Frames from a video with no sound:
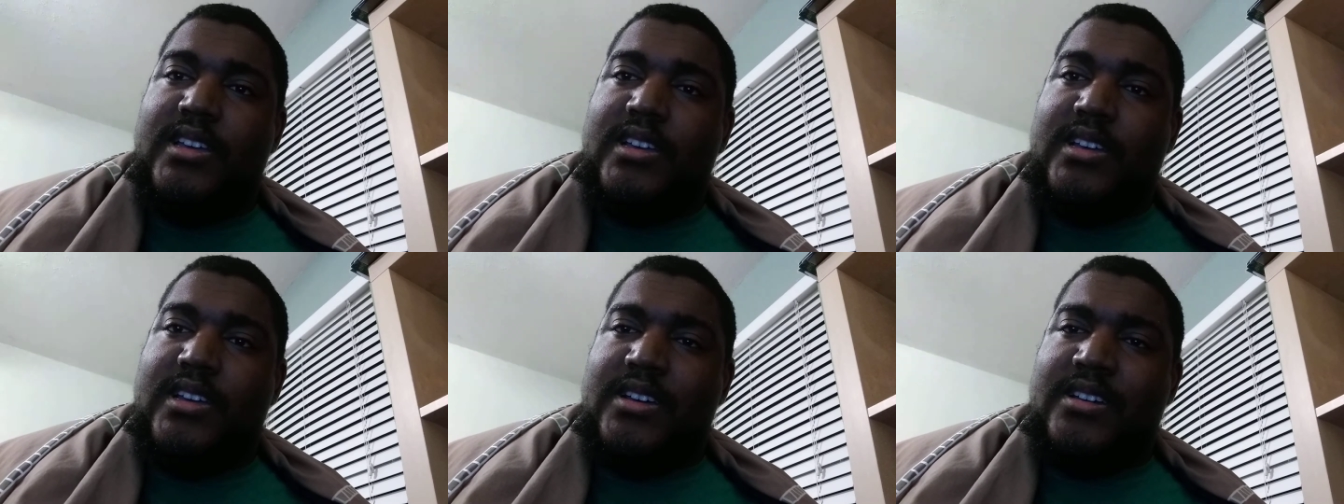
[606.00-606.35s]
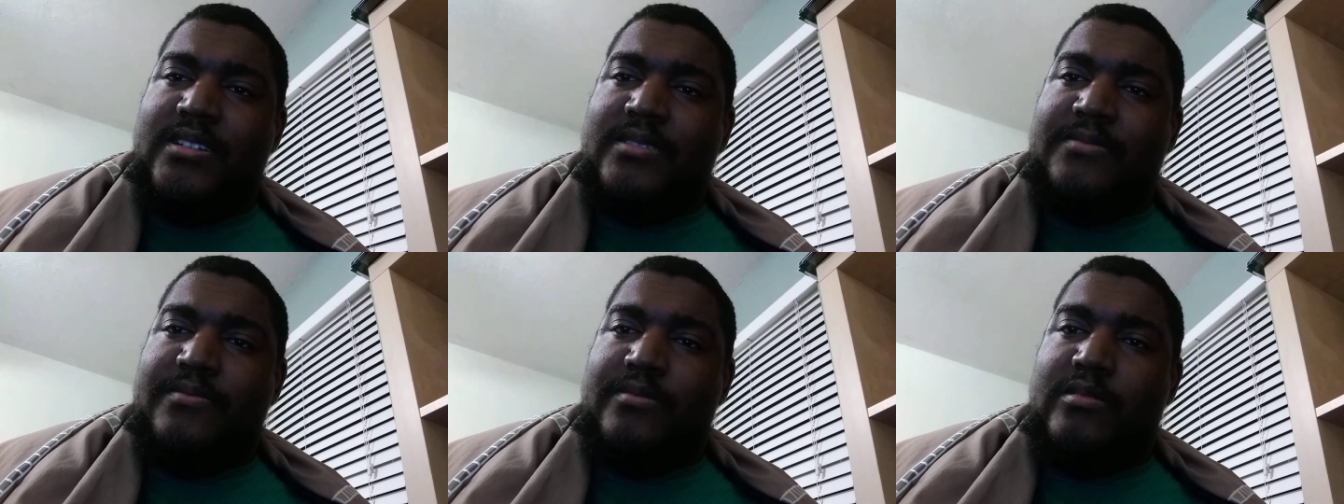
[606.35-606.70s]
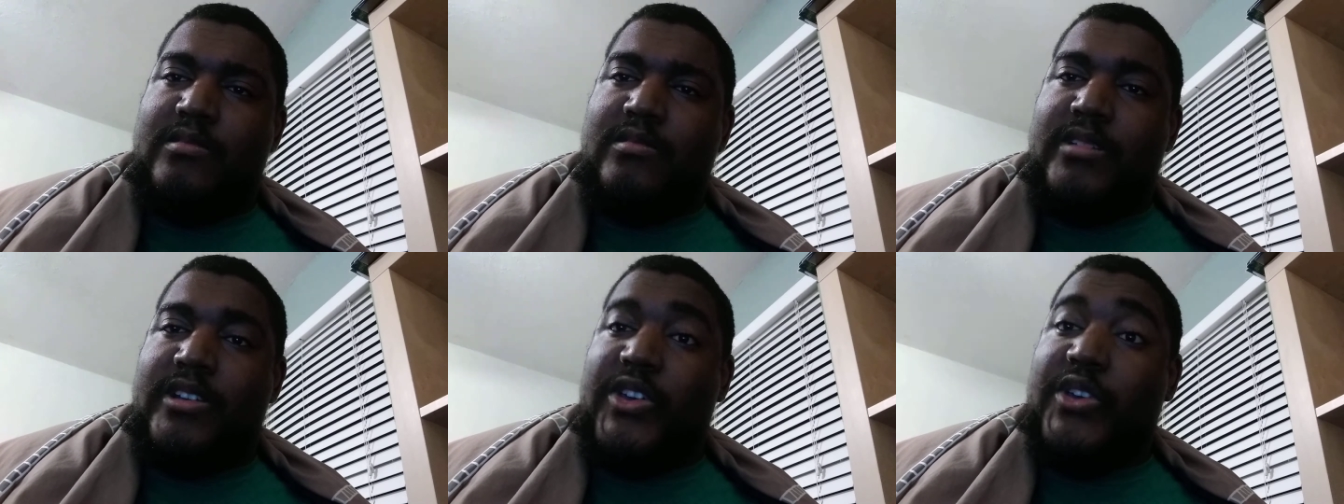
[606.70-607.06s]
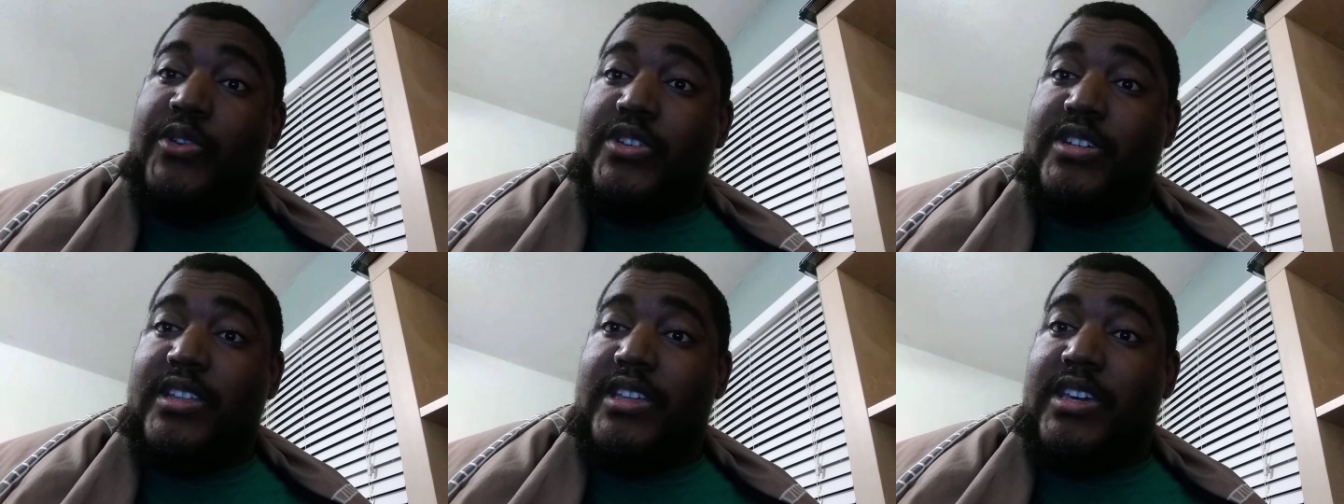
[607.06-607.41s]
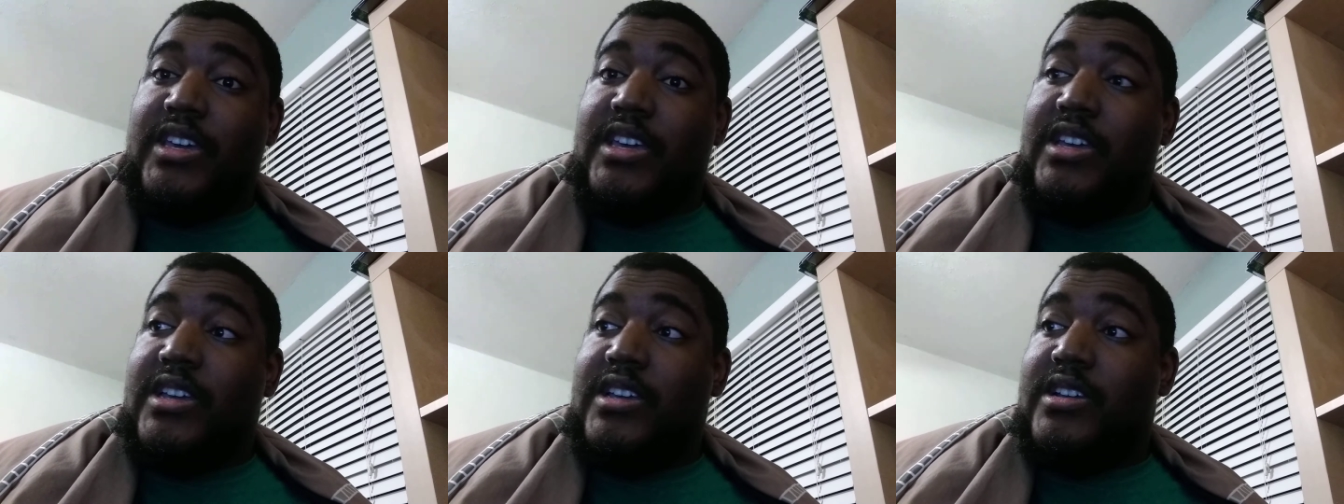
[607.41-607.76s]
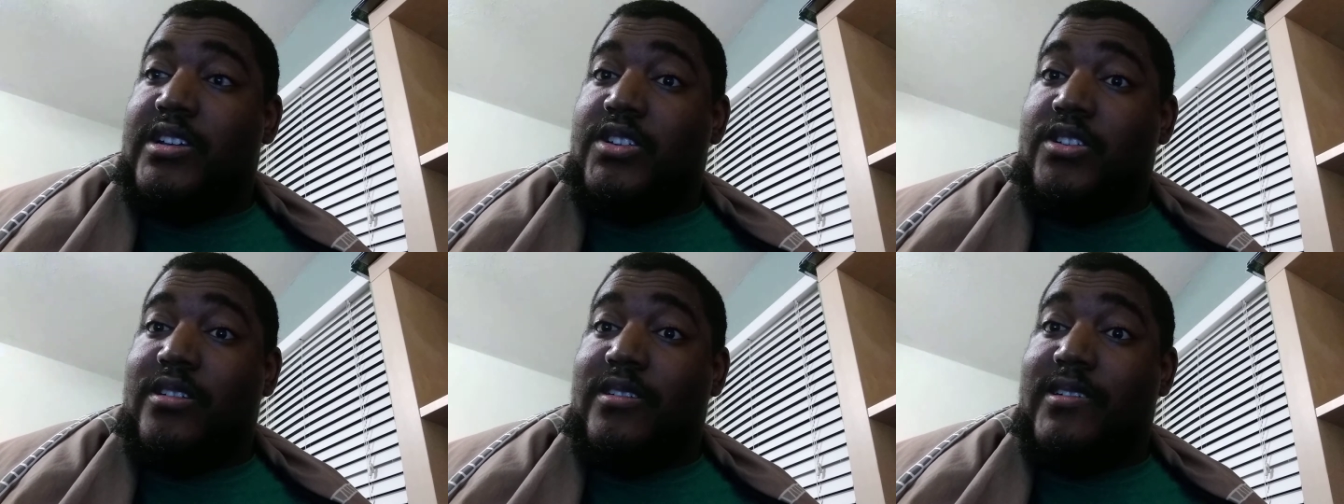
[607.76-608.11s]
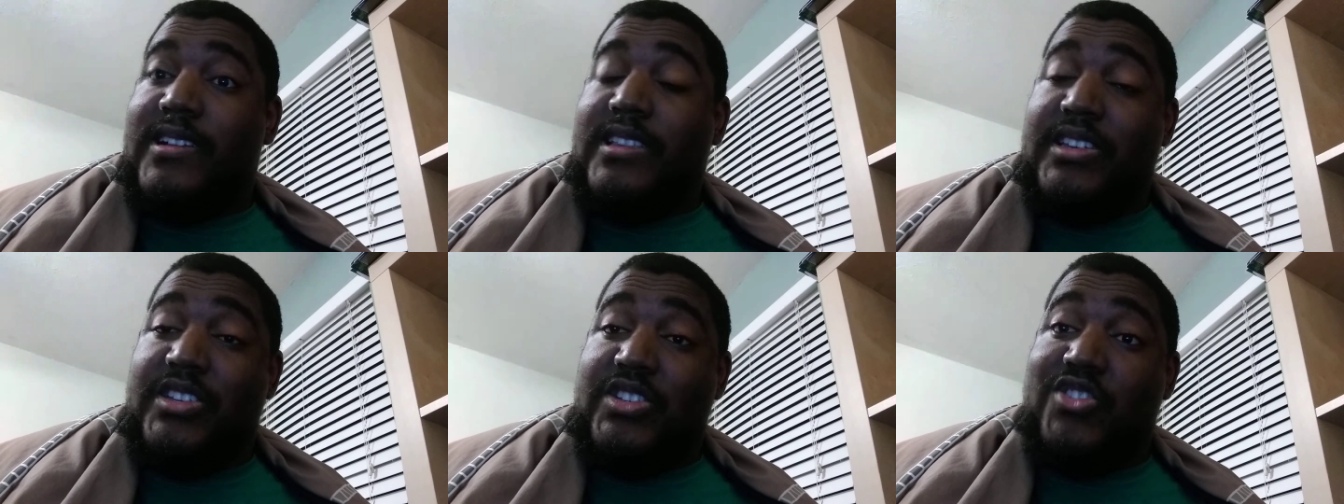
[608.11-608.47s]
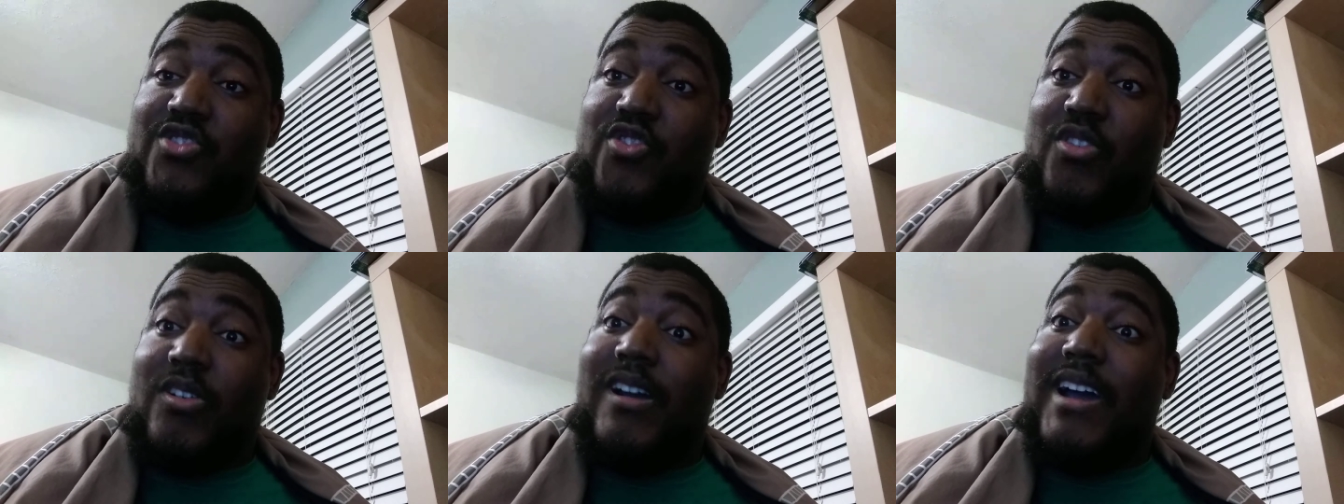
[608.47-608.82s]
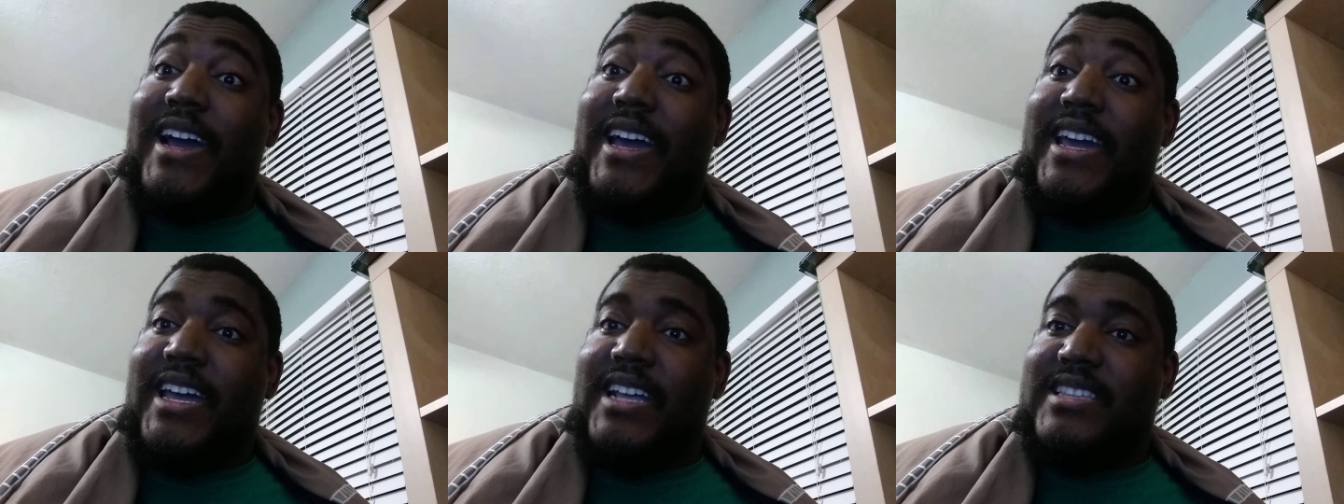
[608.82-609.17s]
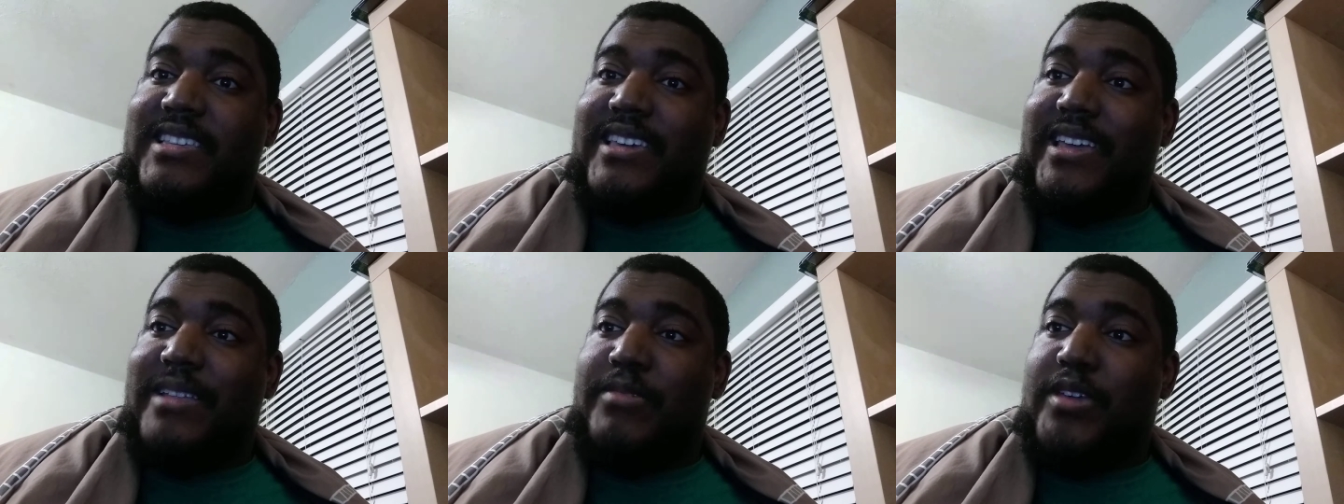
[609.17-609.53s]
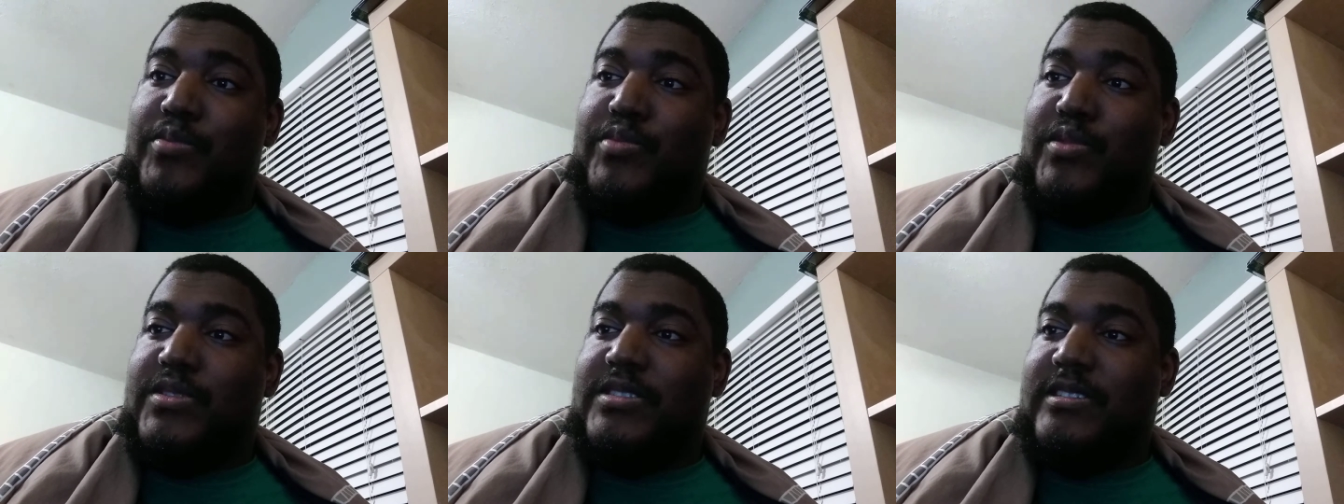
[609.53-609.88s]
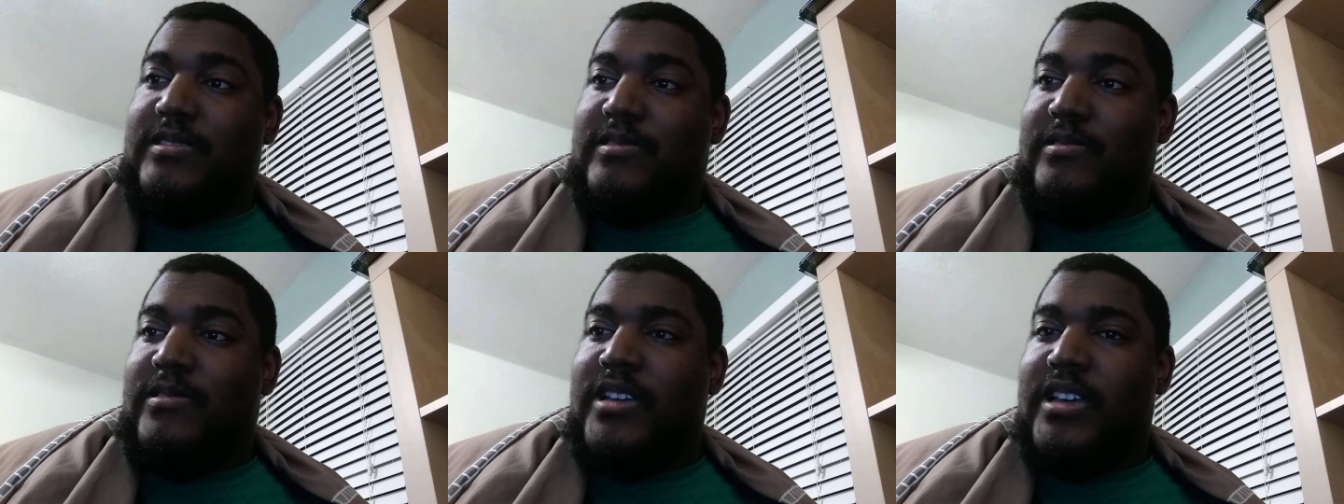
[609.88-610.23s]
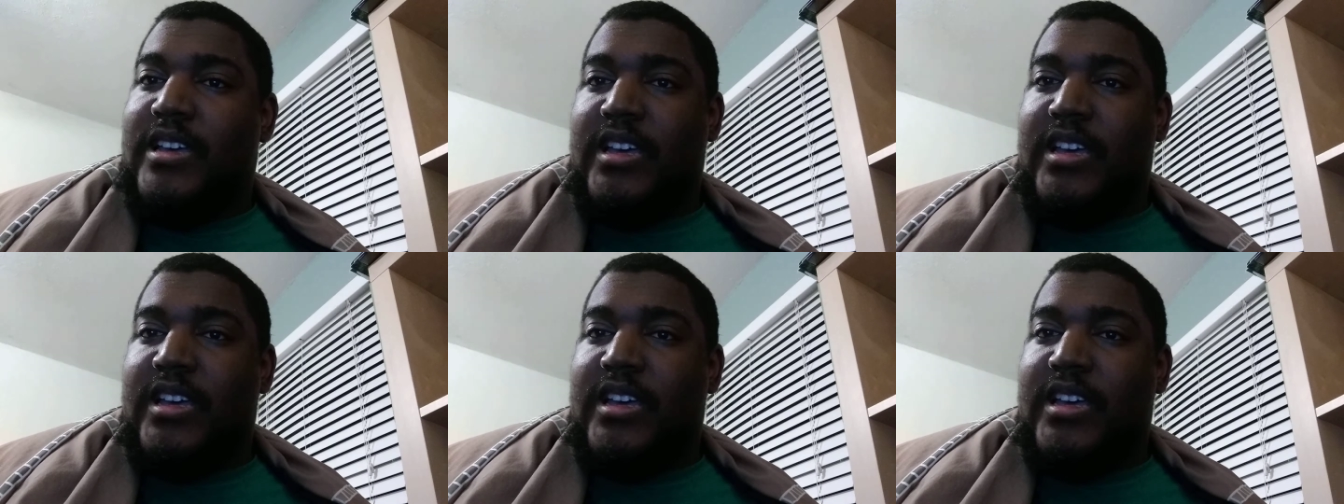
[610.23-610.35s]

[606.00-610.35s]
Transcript: Um, usually, or at least try to get people to